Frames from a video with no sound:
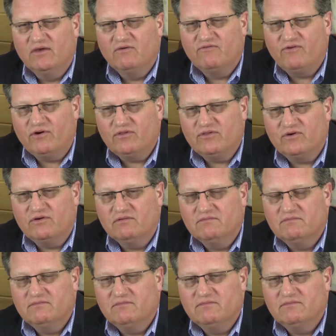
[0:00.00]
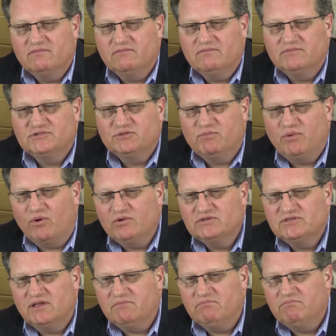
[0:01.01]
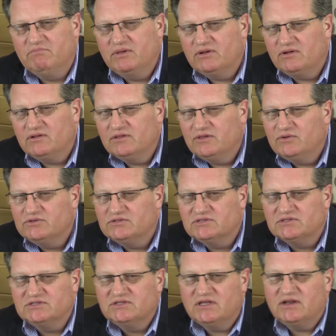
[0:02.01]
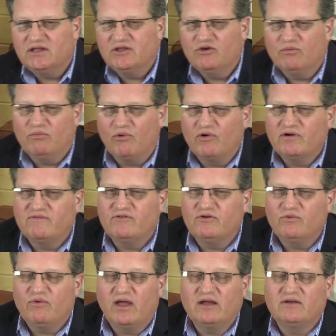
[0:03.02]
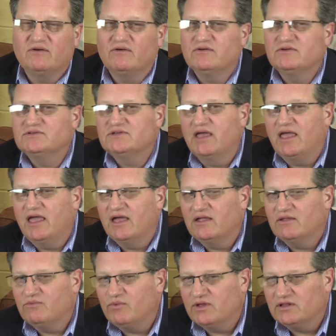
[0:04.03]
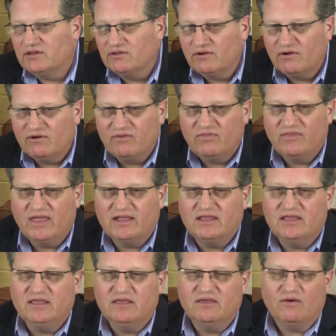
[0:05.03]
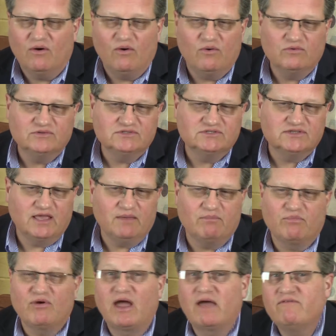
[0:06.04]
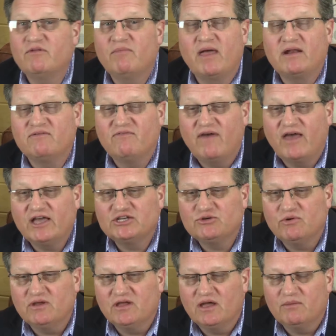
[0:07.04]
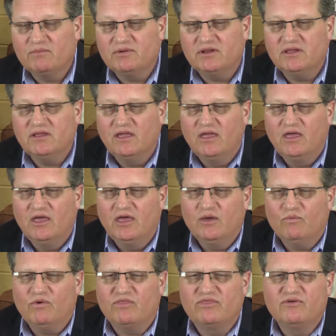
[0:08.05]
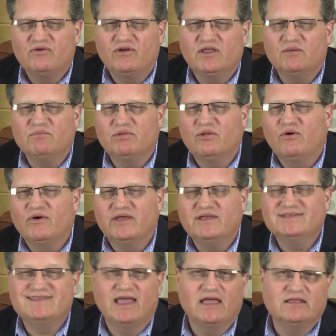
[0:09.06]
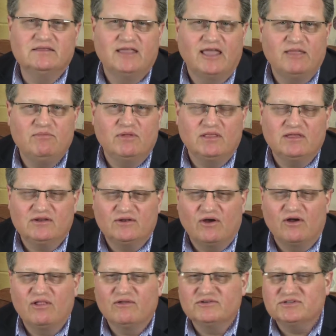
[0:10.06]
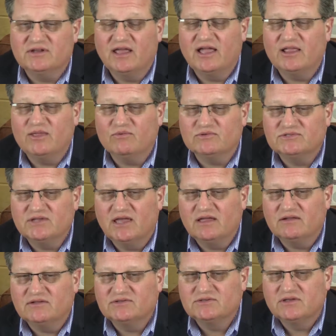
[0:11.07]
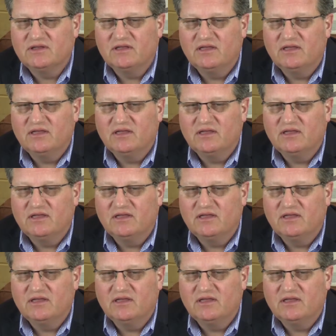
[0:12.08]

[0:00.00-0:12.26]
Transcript: Further, suppose that Bill used to sit on your board of directors and we learned that he owns a private manufacturing company with 30 employees and $10 million in annual sales.